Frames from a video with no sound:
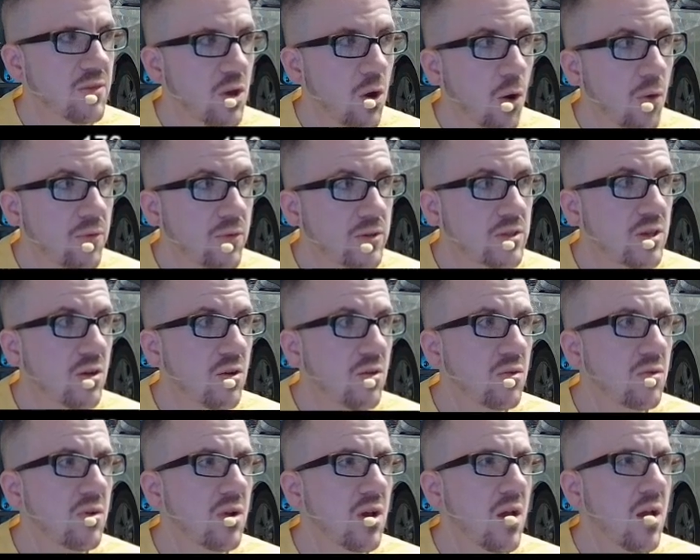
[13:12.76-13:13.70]

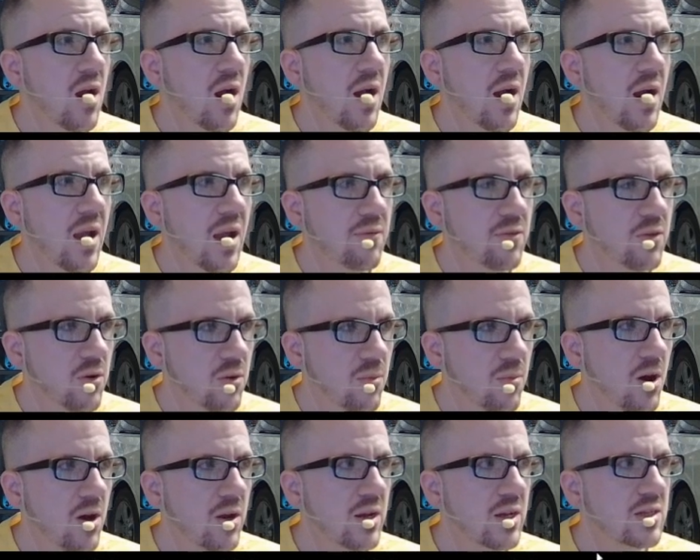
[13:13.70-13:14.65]
overtone, I have the
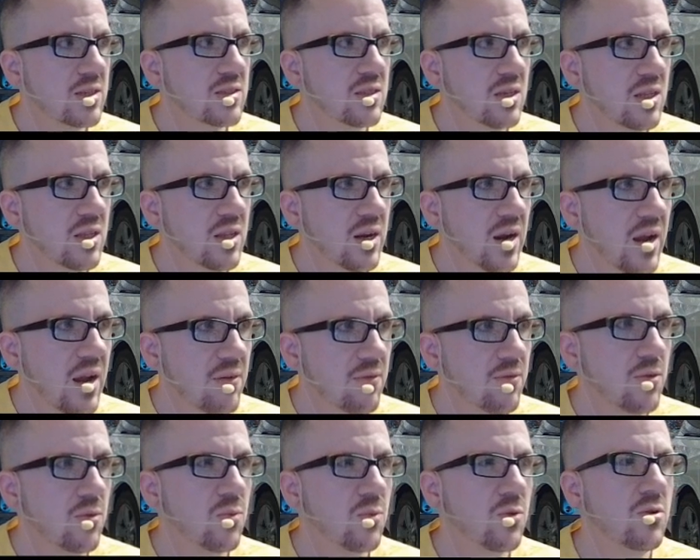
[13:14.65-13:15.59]
harmonics, and then I have
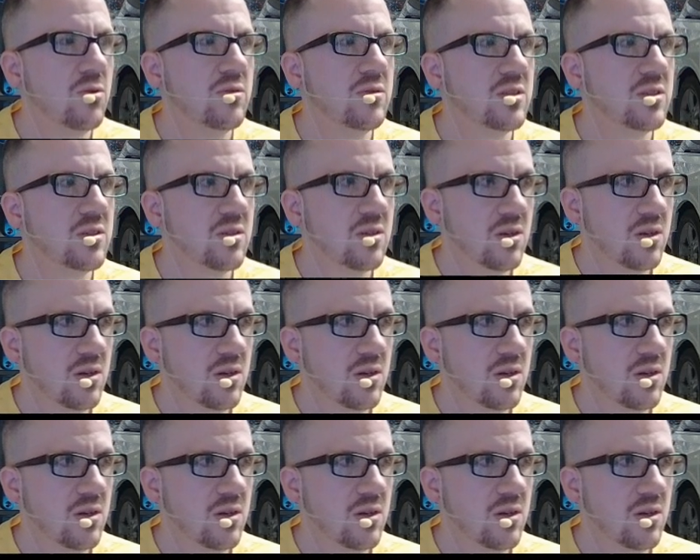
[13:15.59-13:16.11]
the root